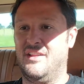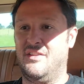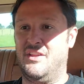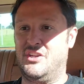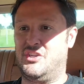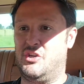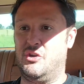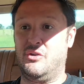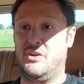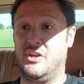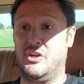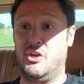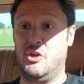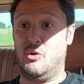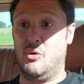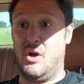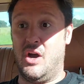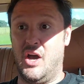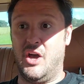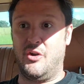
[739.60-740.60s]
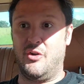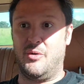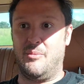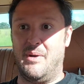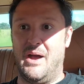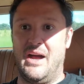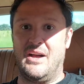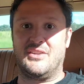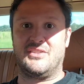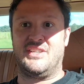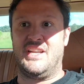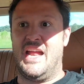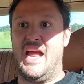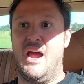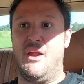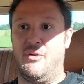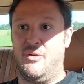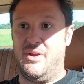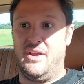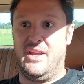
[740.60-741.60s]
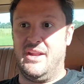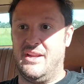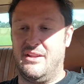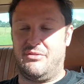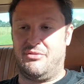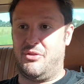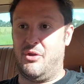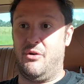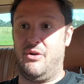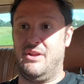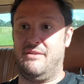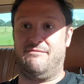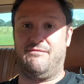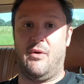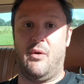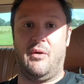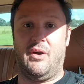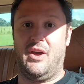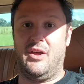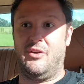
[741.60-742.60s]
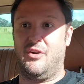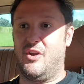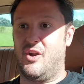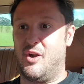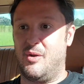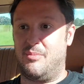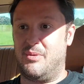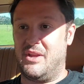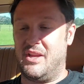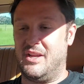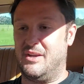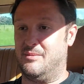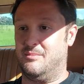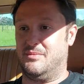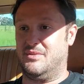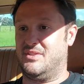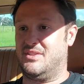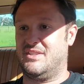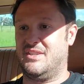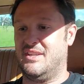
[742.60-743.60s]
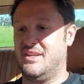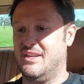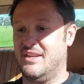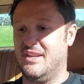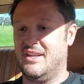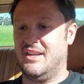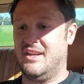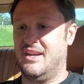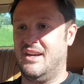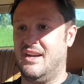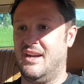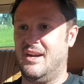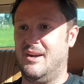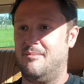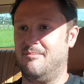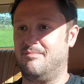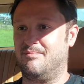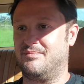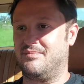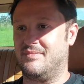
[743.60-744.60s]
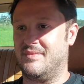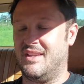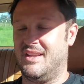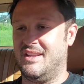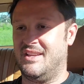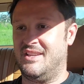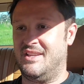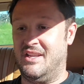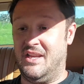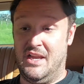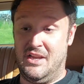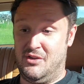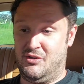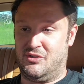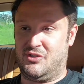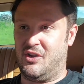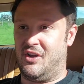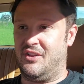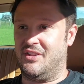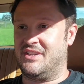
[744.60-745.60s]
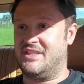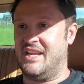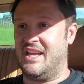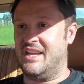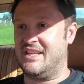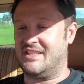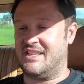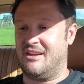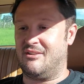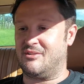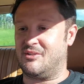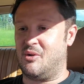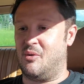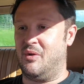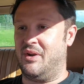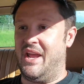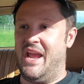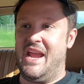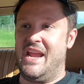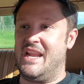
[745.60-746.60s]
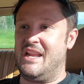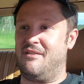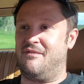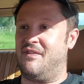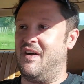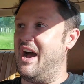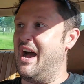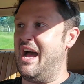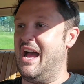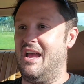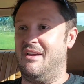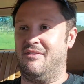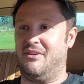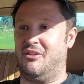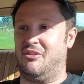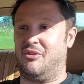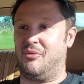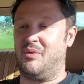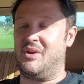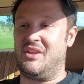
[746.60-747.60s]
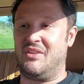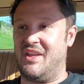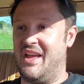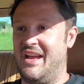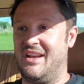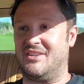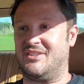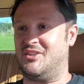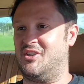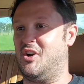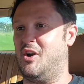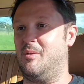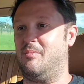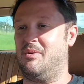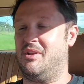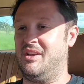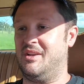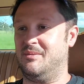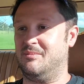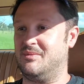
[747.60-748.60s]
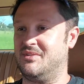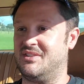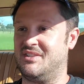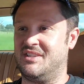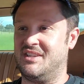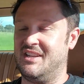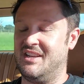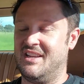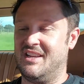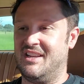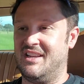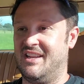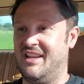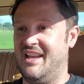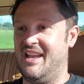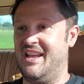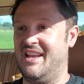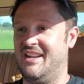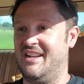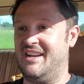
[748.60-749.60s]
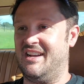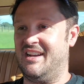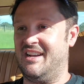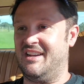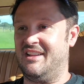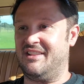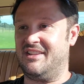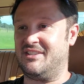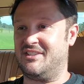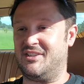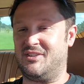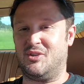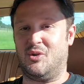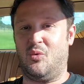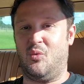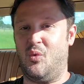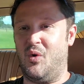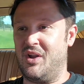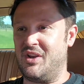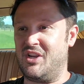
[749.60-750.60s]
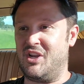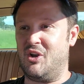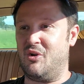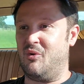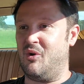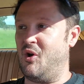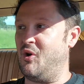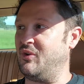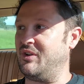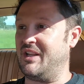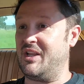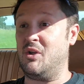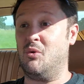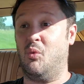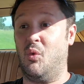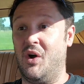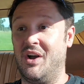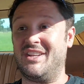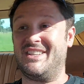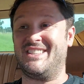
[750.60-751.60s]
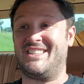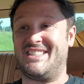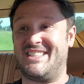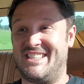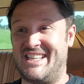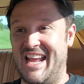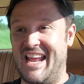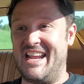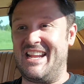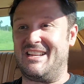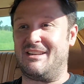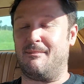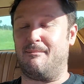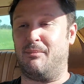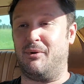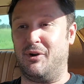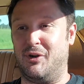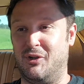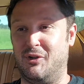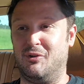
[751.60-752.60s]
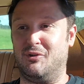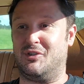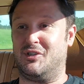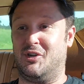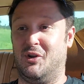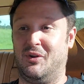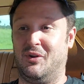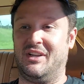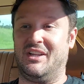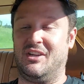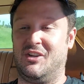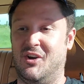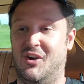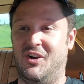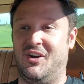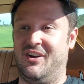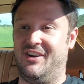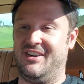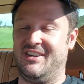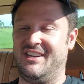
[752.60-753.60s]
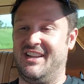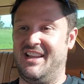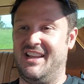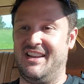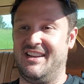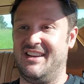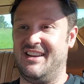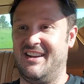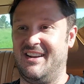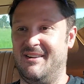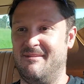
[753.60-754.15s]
that you can do 100 miles an hour in at 3,400 RPMs. Yeah, you saw the test. I was going 85 at 3,000 RPMs. And this is a 1 year only, one state produced only car. And